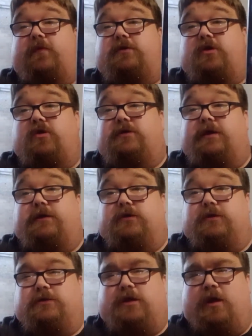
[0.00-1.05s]
first two
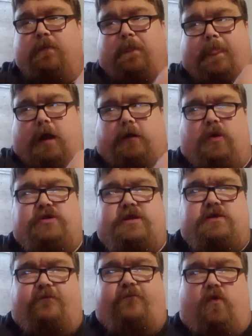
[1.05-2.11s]
seasons. I know
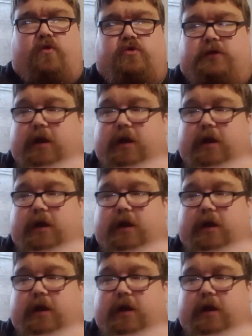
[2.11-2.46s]
season 4 is a